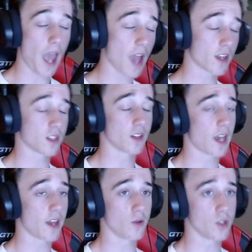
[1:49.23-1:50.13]
accidentally
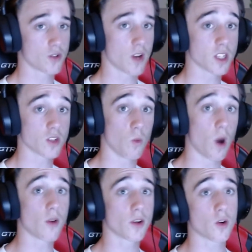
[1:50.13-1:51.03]
had to address
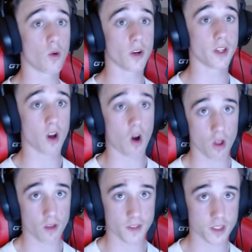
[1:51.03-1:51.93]
while recording
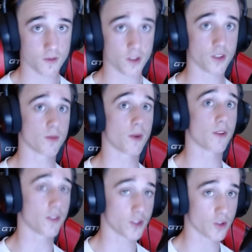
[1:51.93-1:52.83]
all of these videos with my
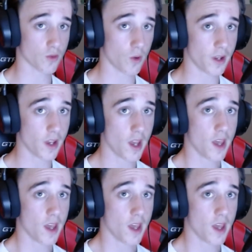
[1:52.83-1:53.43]
friend Troy.